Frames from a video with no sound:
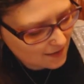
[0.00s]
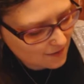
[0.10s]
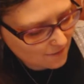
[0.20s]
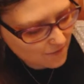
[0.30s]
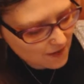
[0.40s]

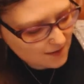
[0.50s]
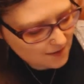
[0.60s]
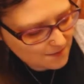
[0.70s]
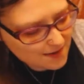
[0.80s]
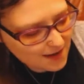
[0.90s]
So the
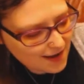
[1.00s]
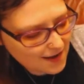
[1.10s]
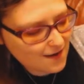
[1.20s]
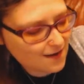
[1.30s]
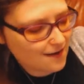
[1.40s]
first
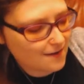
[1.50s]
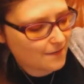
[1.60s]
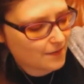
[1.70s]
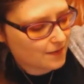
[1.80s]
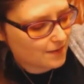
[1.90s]
one I
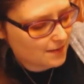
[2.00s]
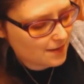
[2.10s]
got